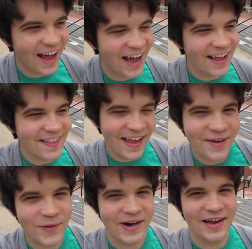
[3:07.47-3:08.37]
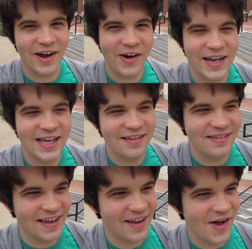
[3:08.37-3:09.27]
I like wearing
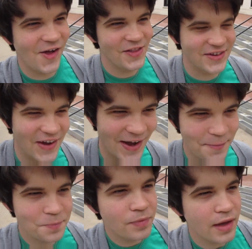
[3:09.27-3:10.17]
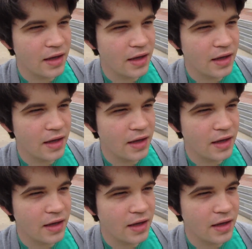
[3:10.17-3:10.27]
cardigans like all the time,